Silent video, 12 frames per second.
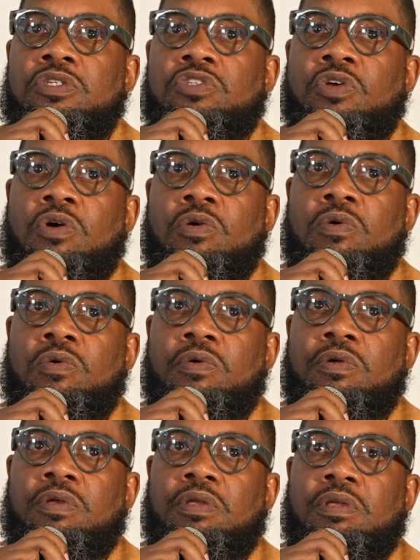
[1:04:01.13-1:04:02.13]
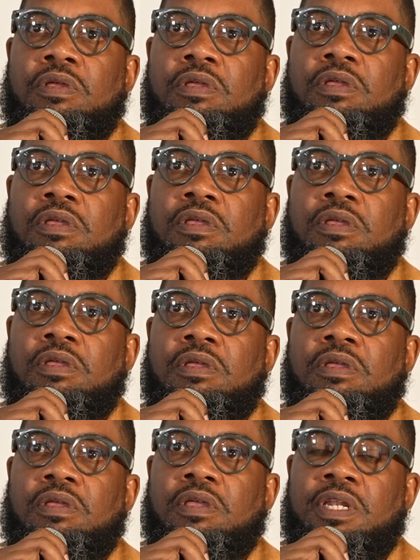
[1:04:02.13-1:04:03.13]
so,
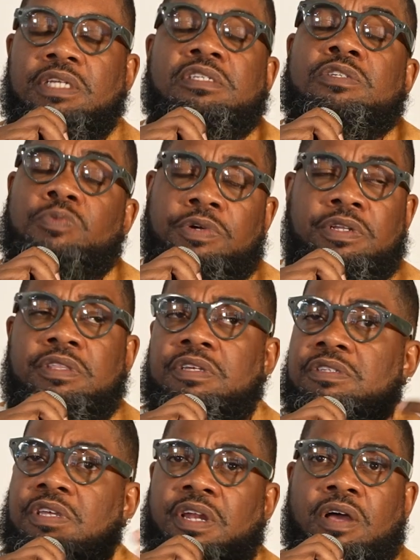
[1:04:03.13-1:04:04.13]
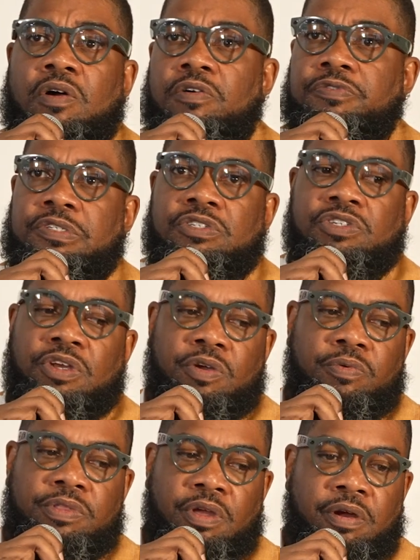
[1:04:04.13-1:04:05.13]
and this is one of the things that I often
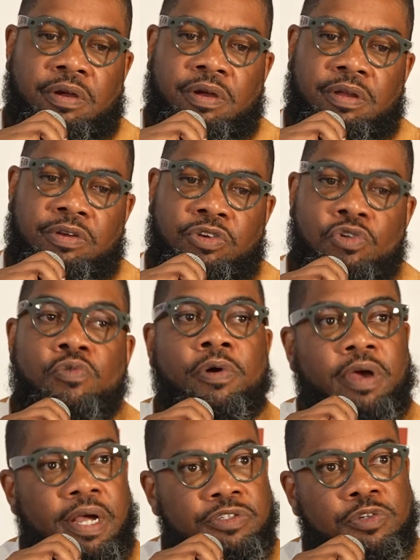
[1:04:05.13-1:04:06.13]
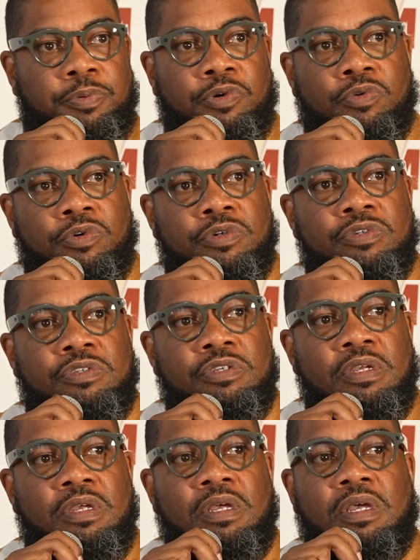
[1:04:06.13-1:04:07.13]
share with our newer entrepreneurs
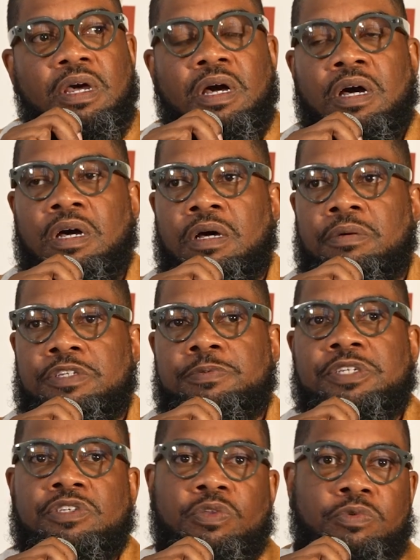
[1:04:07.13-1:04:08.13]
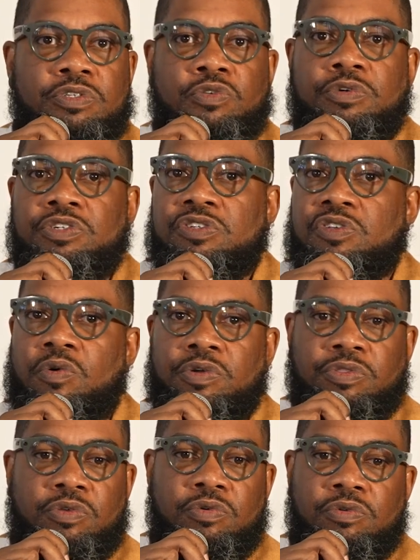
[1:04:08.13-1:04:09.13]
uh, especially the ones who are just
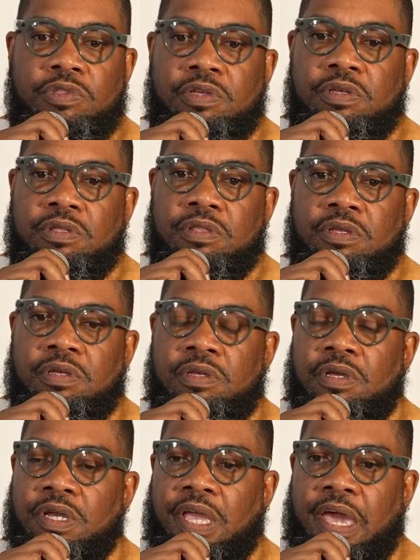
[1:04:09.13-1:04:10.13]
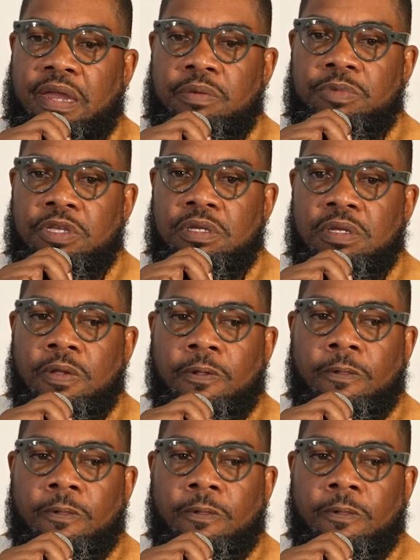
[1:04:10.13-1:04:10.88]
going through the, the academy,